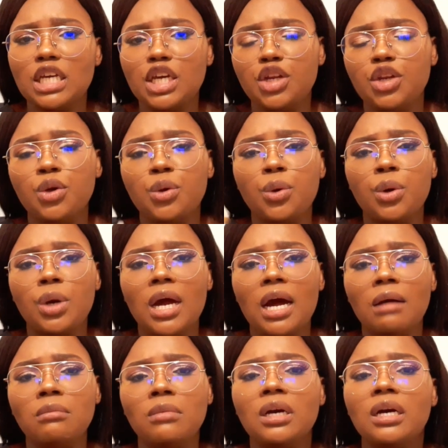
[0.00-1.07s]
in your
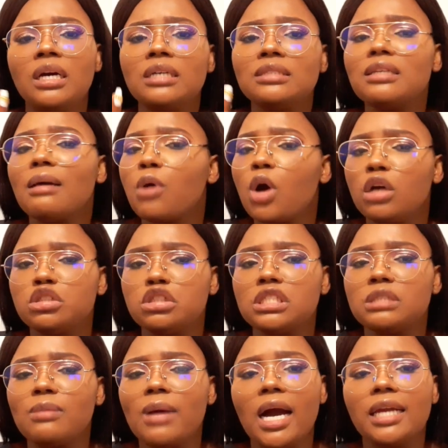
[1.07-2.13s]
um,
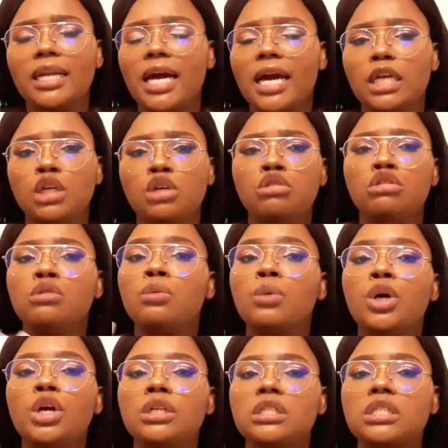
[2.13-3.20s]
subconscious mind, and you
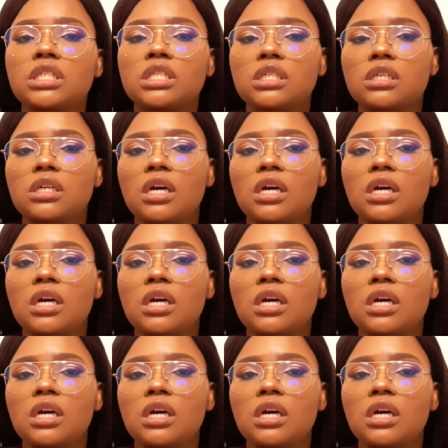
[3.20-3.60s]
weren't